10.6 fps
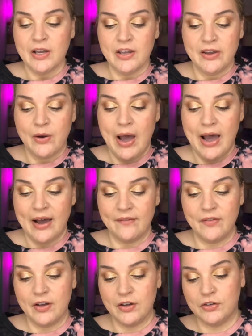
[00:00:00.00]
You
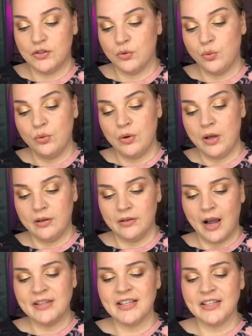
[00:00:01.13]
have,
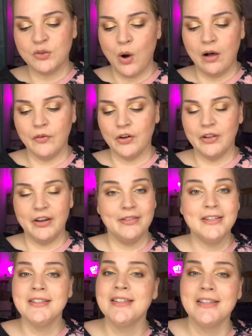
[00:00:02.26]
I said 12 earlier.
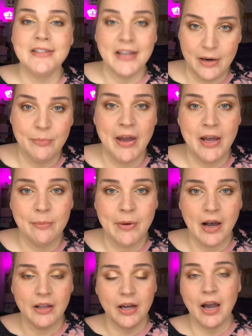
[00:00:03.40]
This is a 10-pan
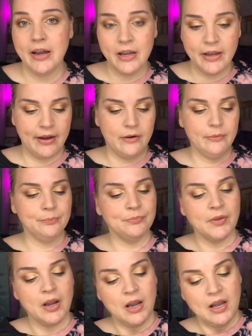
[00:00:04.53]
palette. I can count.
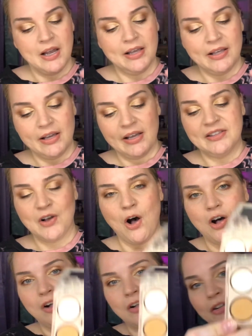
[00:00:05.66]
It's
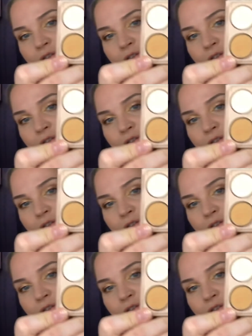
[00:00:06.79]
all